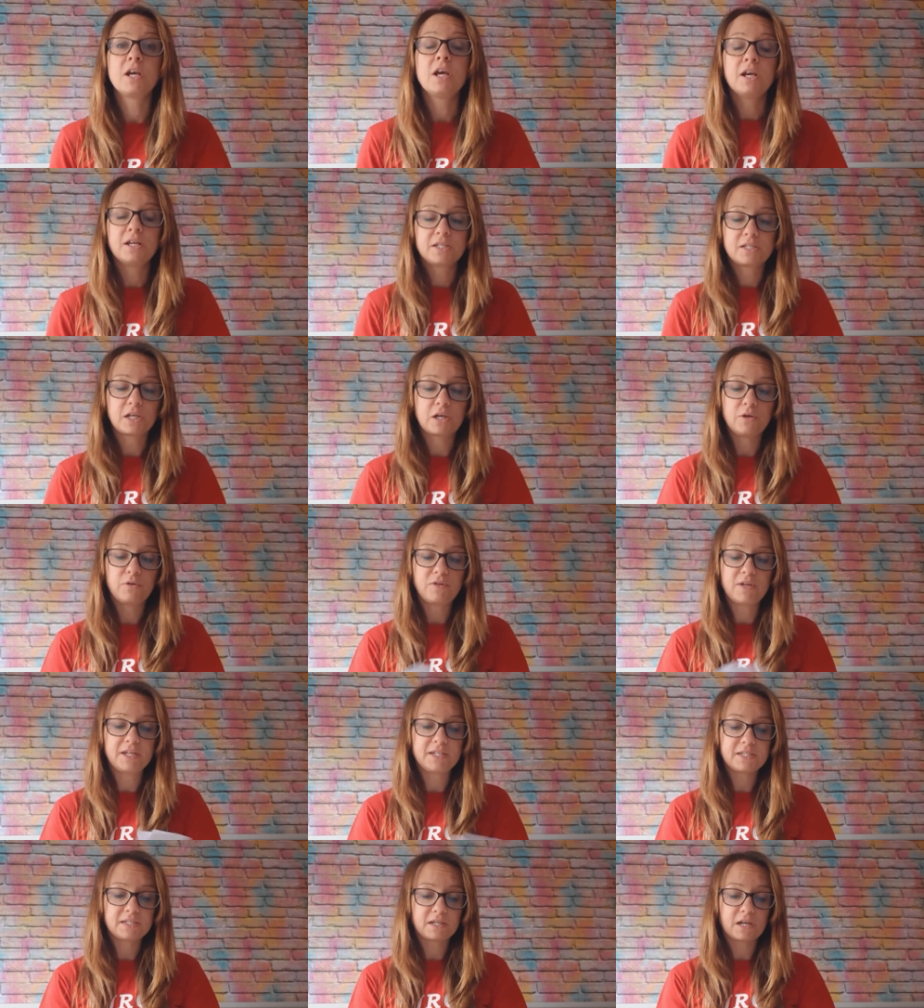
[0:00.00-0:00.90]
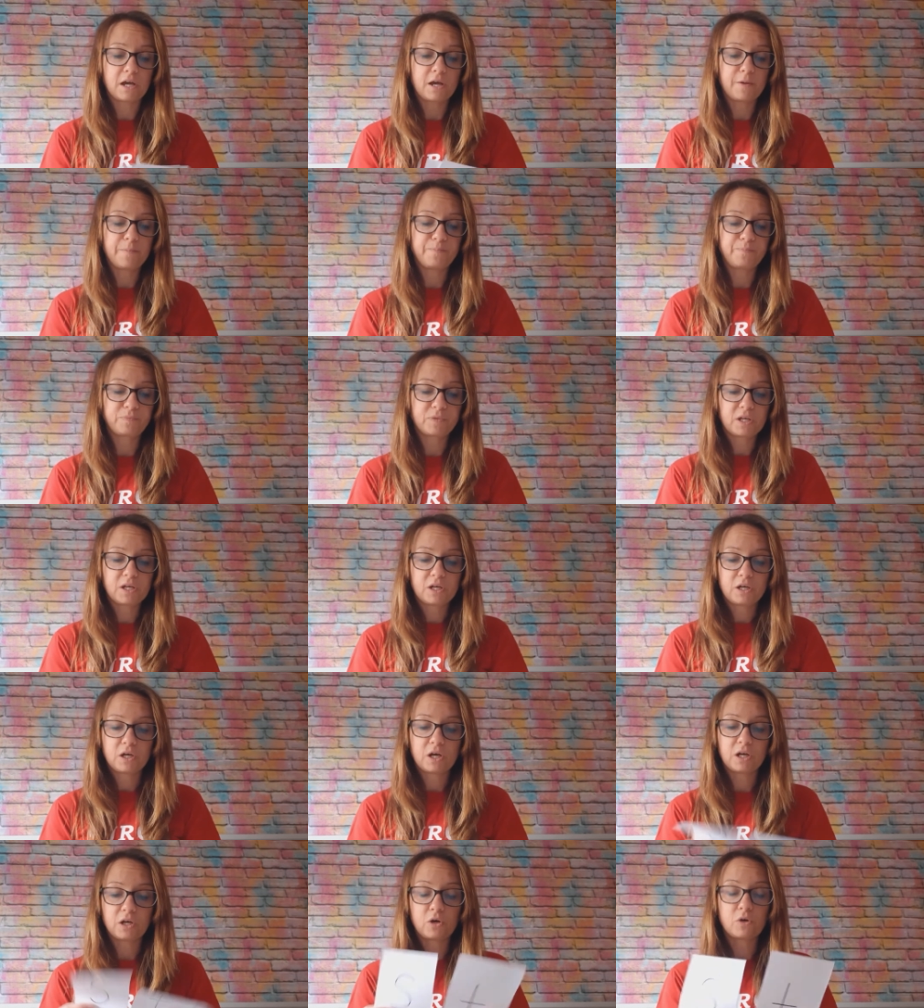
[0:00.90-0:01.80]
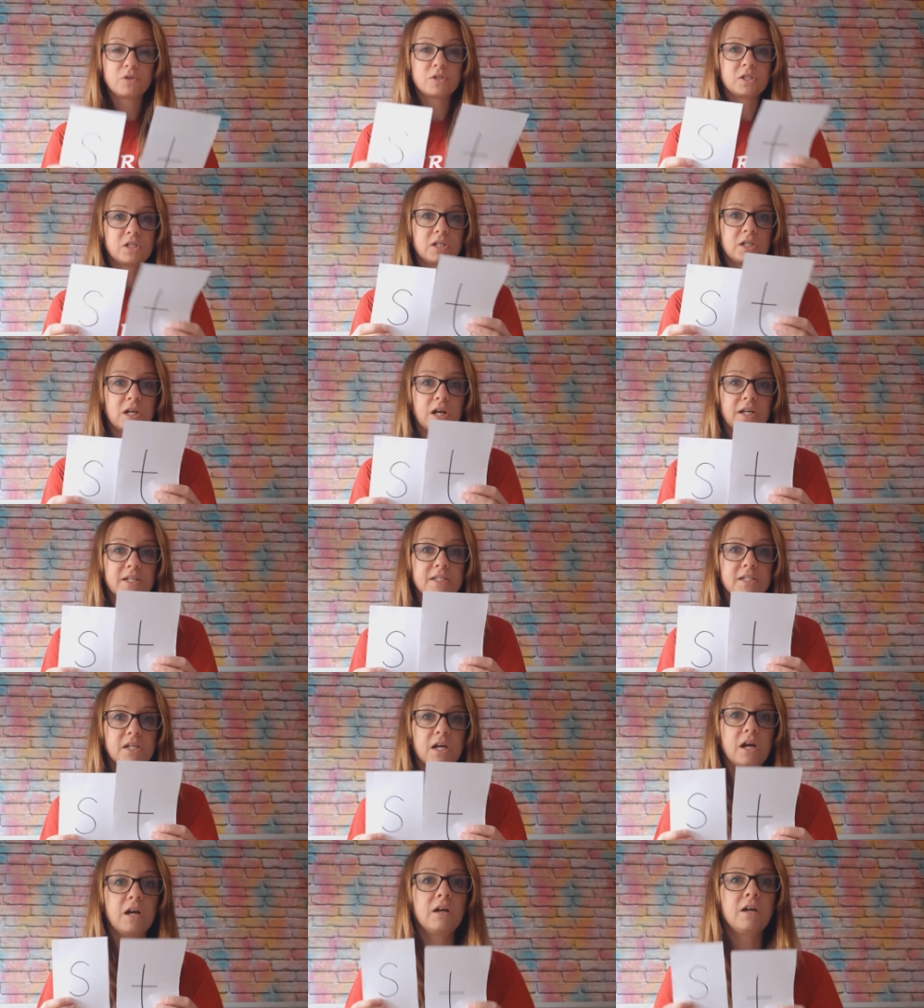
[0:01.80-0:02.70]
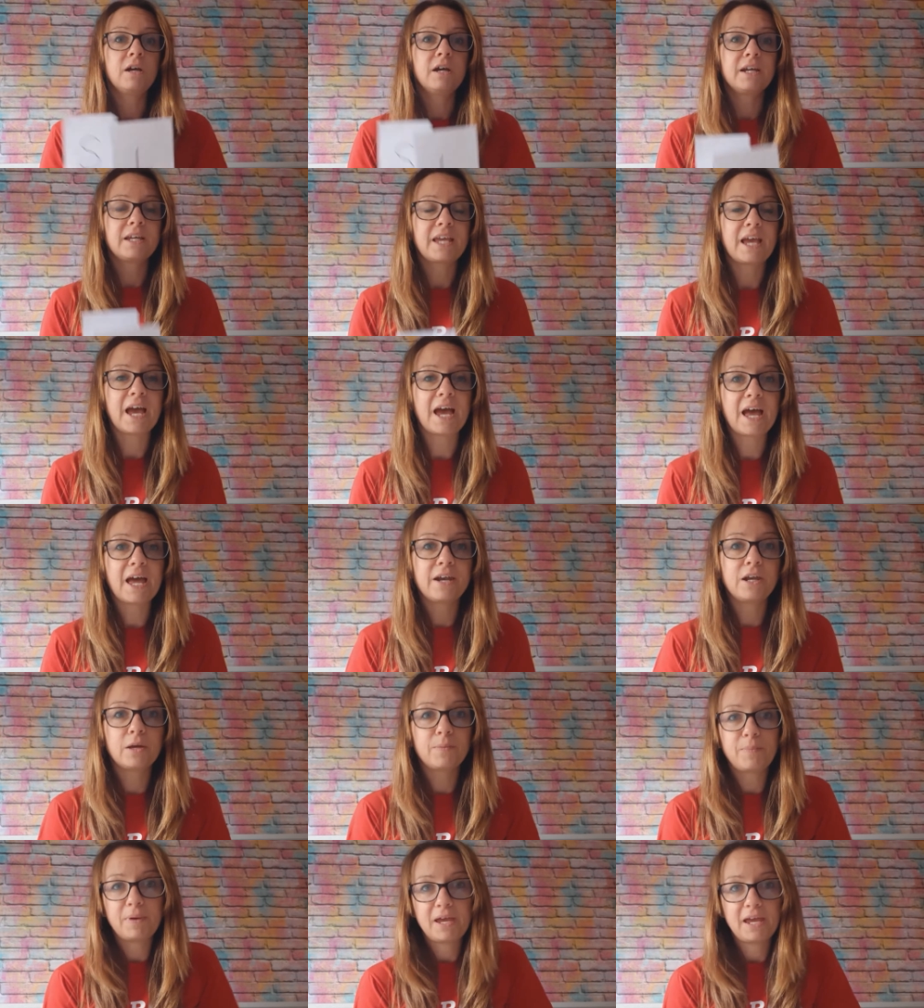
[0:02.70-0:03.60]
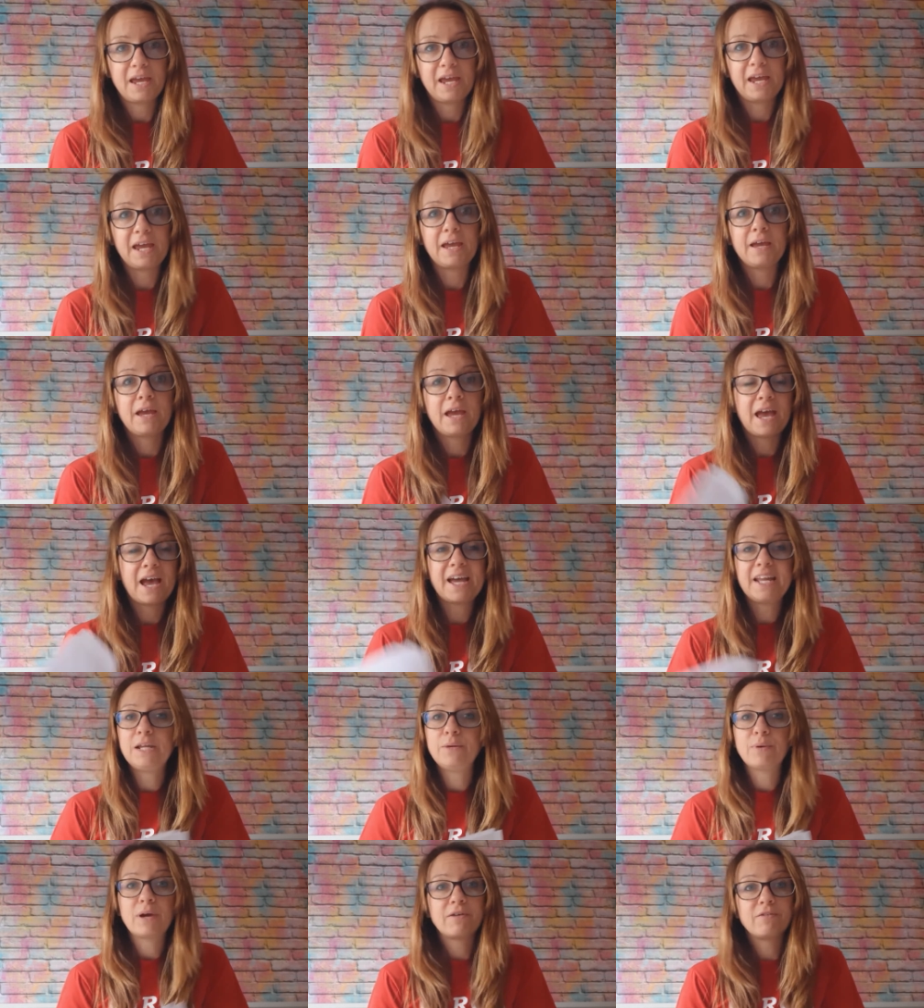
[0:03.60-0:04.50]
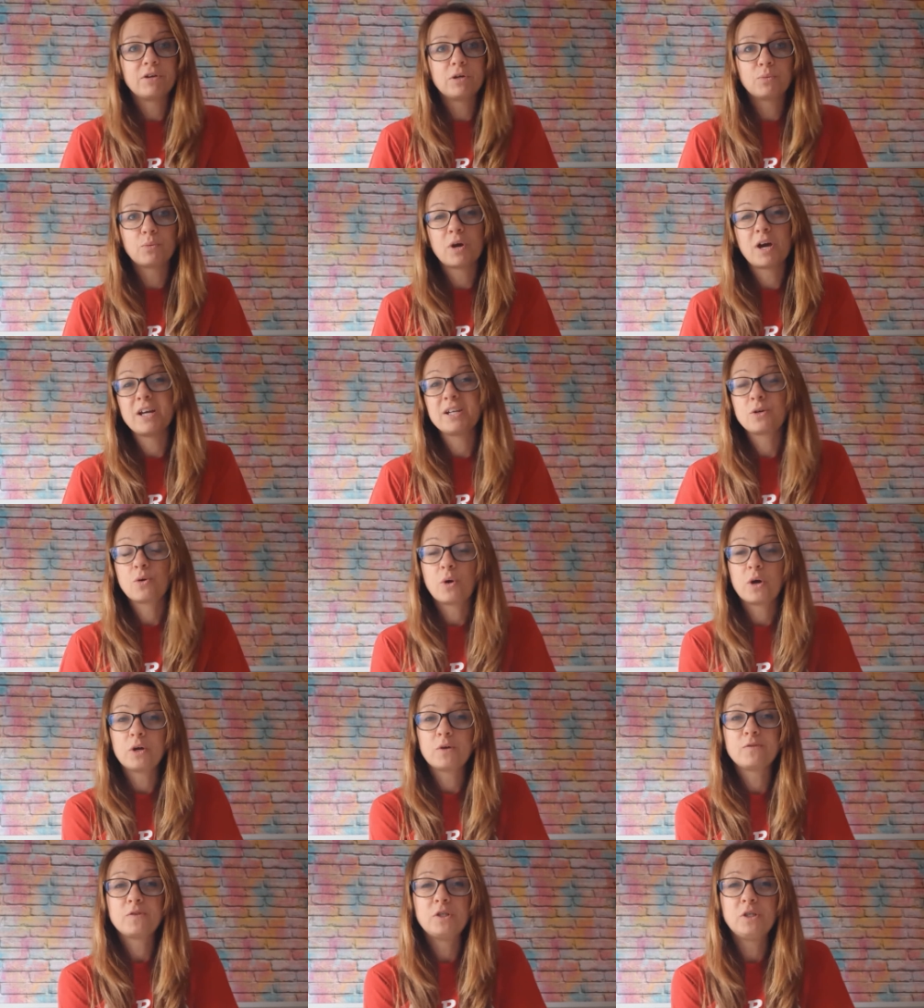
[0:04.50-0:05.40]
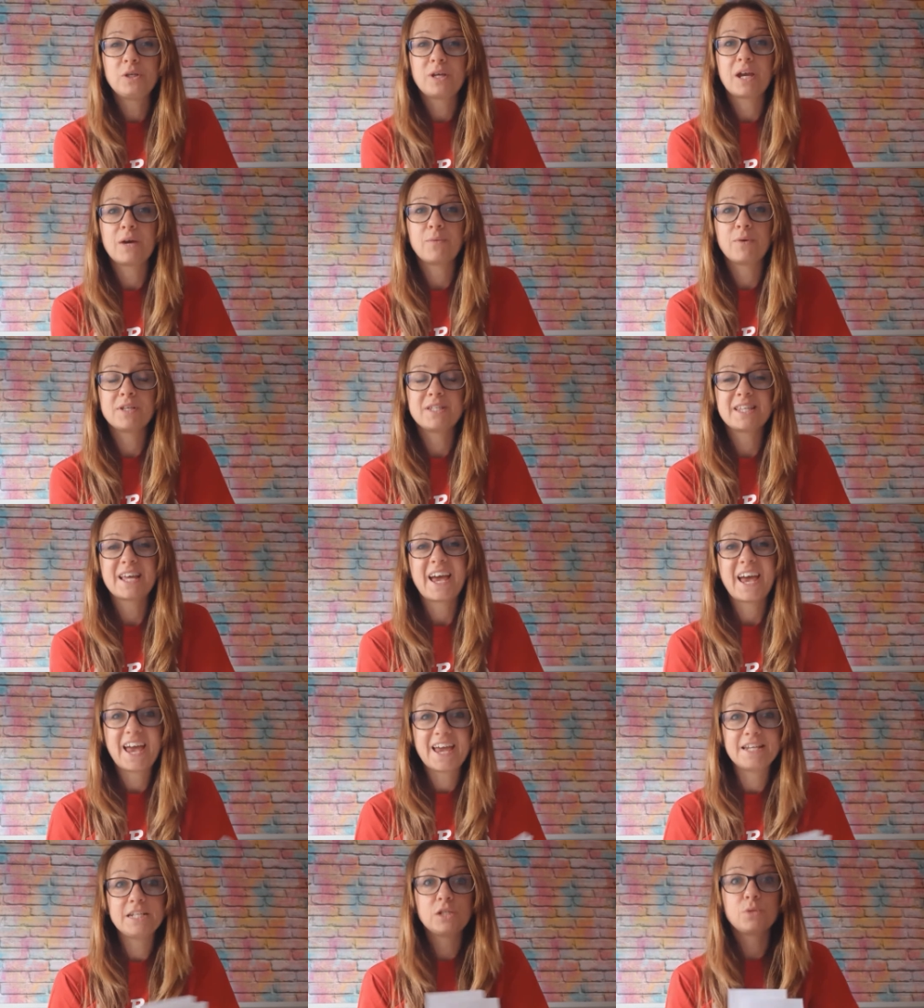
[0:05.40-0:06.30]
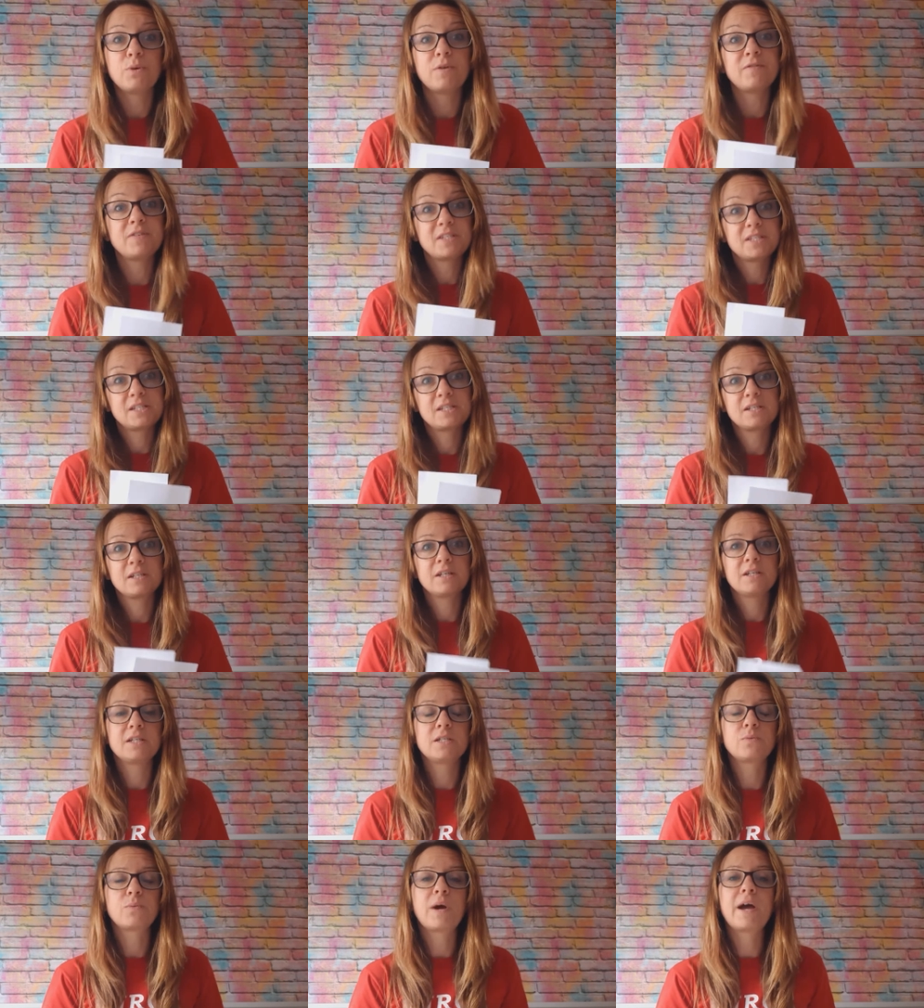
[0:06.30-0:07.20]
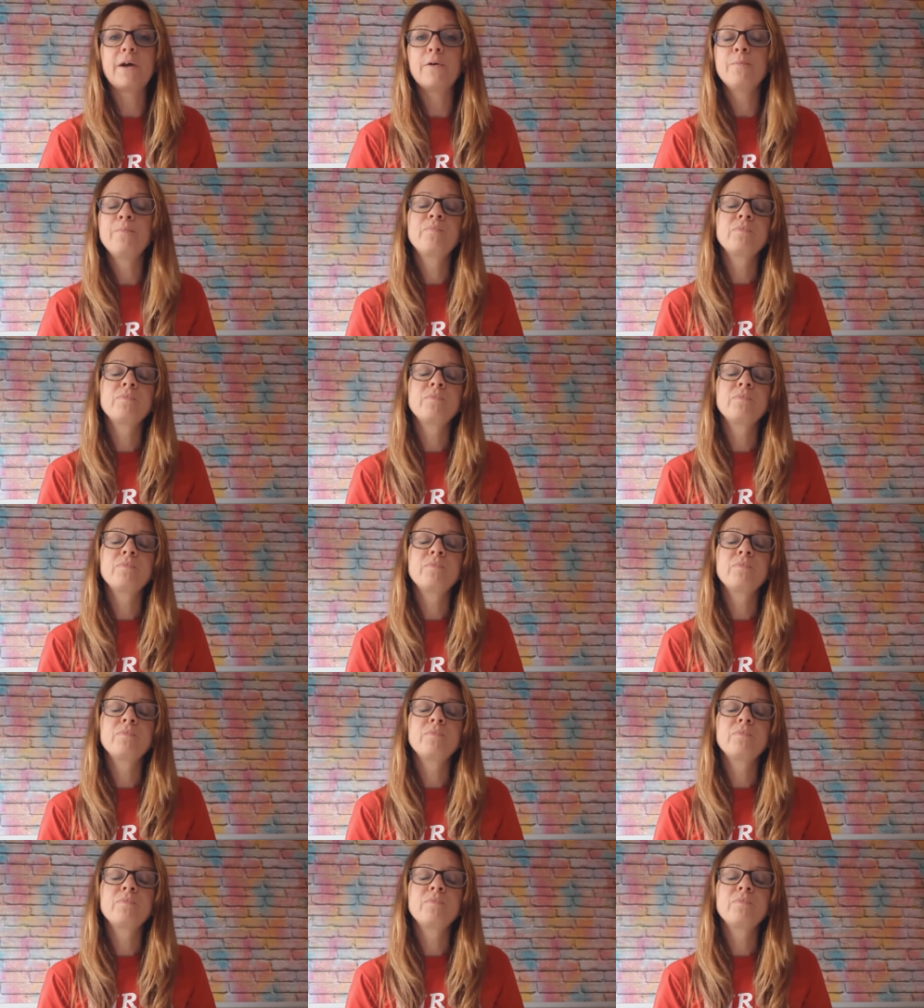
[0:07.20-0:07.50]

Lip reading: So this consonant cluster can appear anywhere in a word. Quite often you get words that end with st as well,